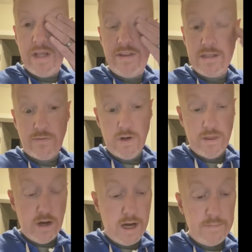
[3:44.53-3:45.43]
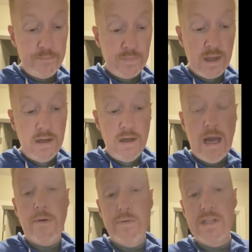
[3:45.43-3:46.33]
this for a thought?
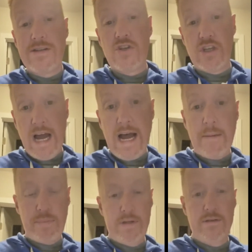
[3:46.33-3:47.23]
How about we just stop